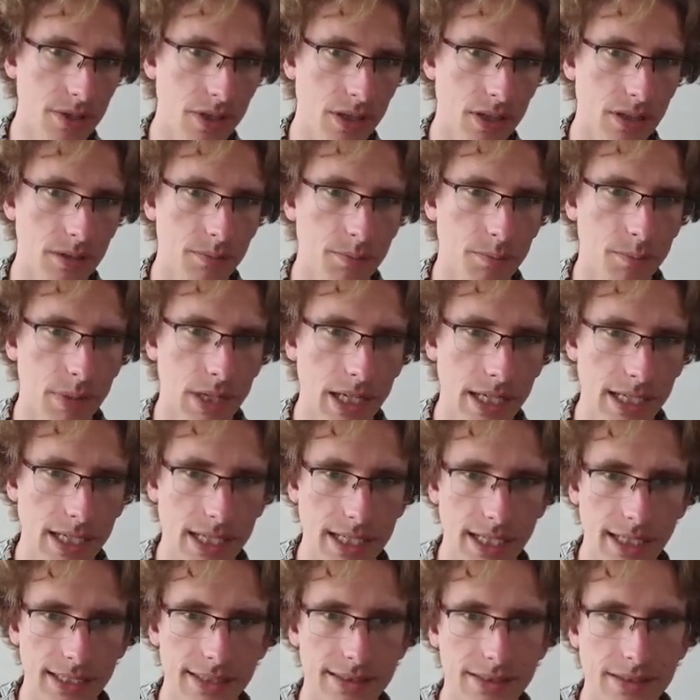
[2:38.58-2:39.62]
going to play
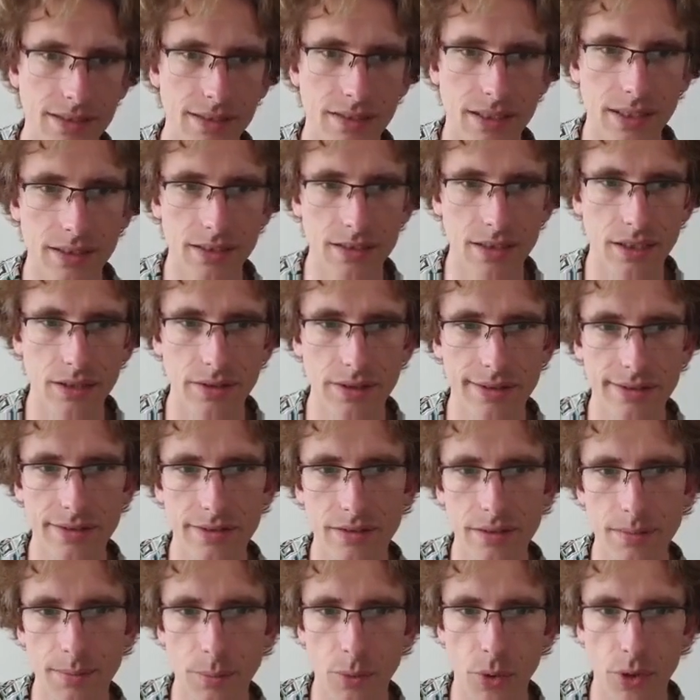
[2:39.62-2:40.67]
against, you can go
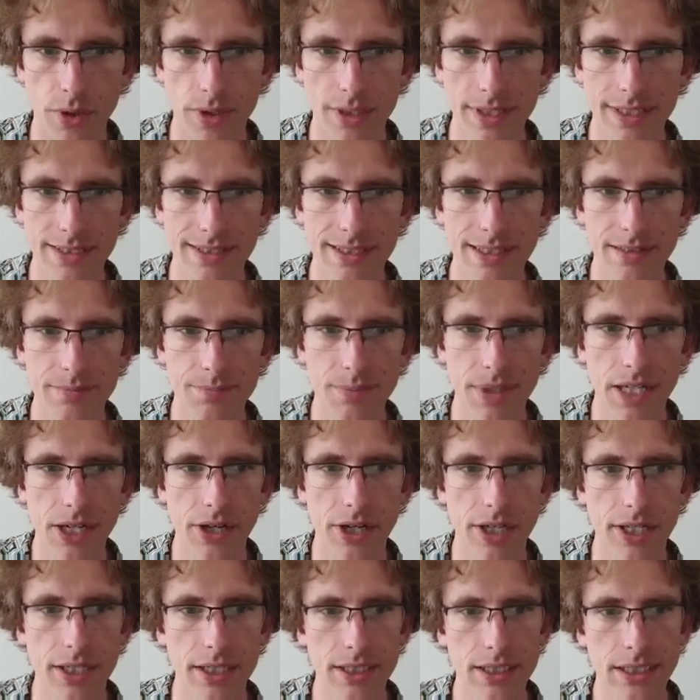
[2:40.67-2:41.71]
into a more detailed
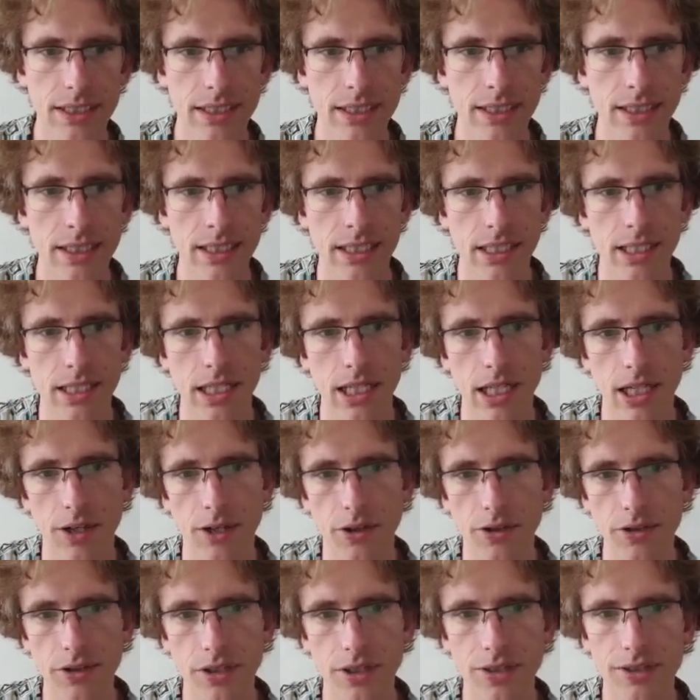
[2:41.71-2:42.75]
pairing.
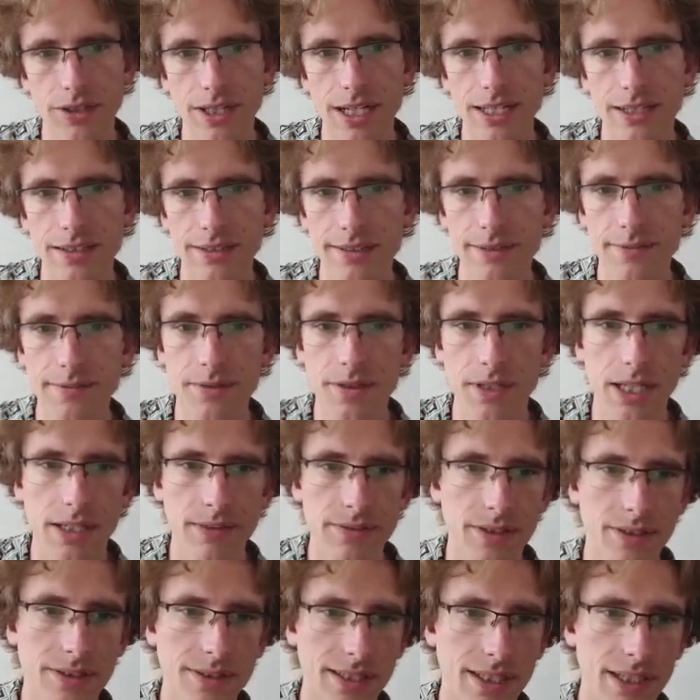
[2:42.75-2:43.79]
On the other hand, if you have
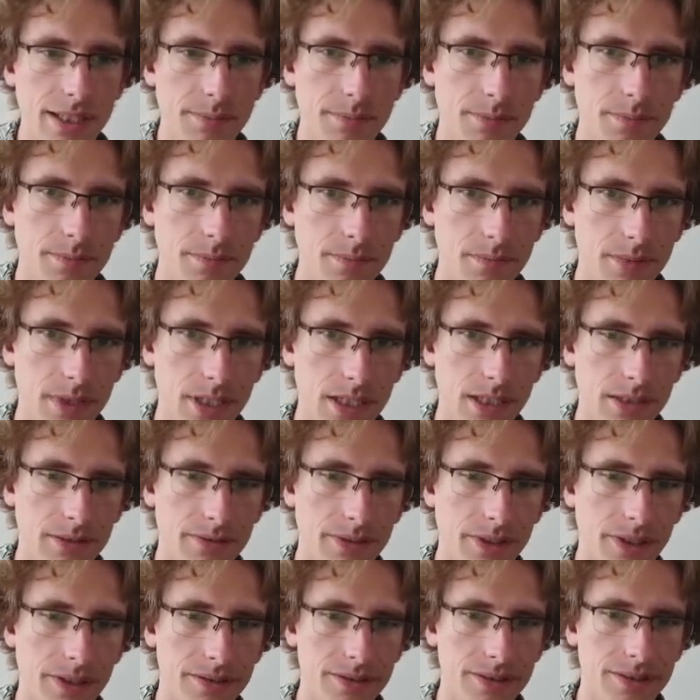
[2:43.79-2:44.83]
the time in
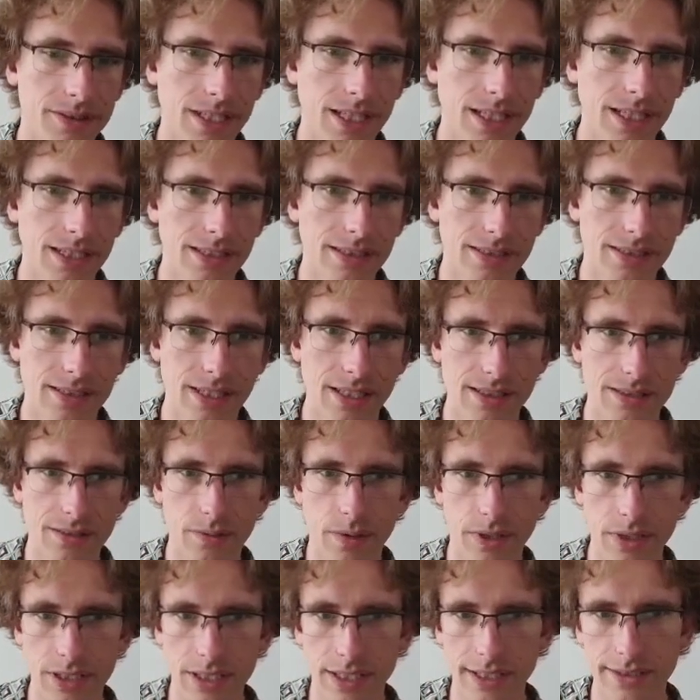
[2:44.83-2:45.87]
advance, then it's
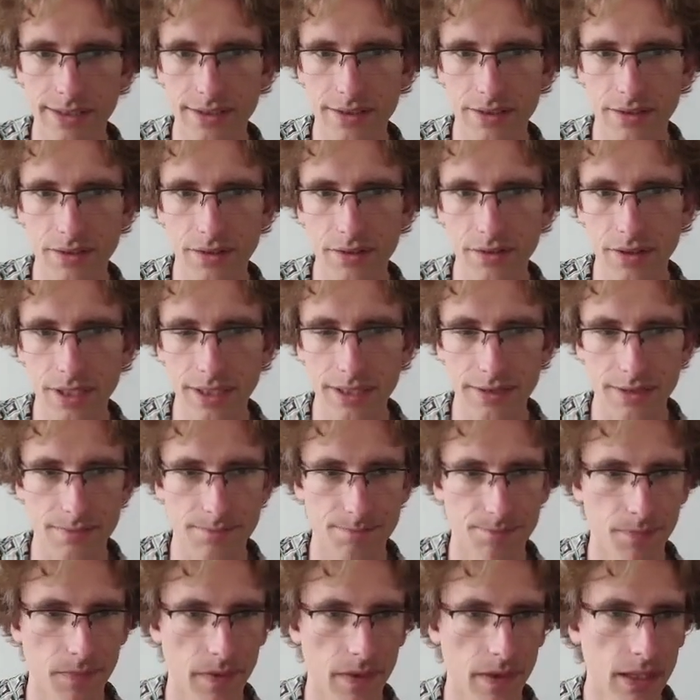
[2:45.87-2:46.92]
quite nice to do this.
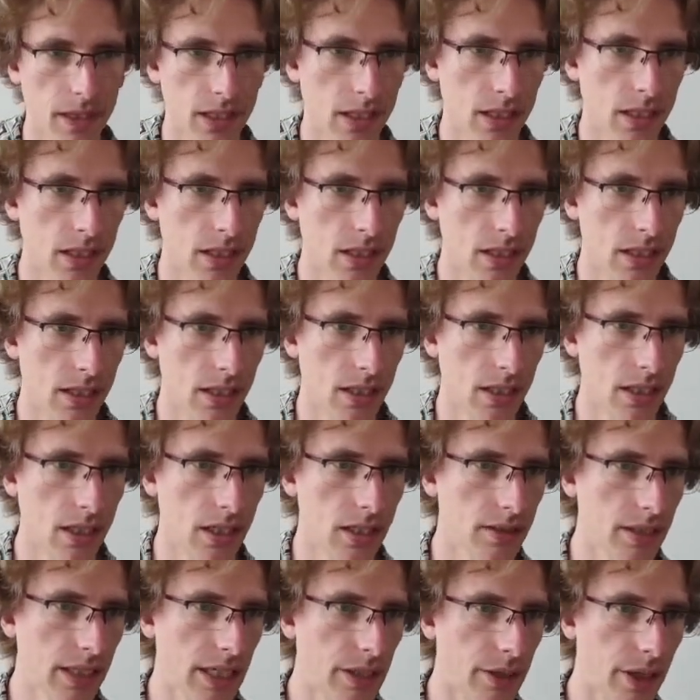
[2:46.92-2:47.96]

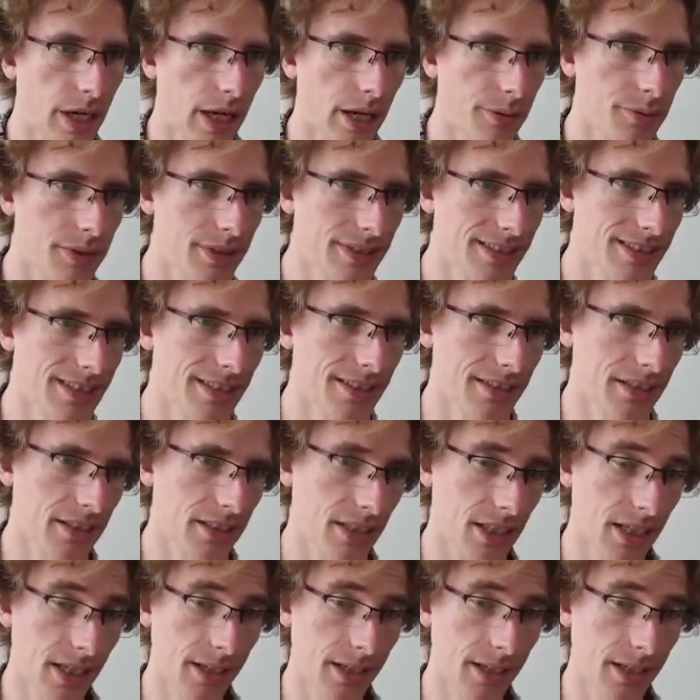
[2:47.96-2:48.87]
Now, how is this going to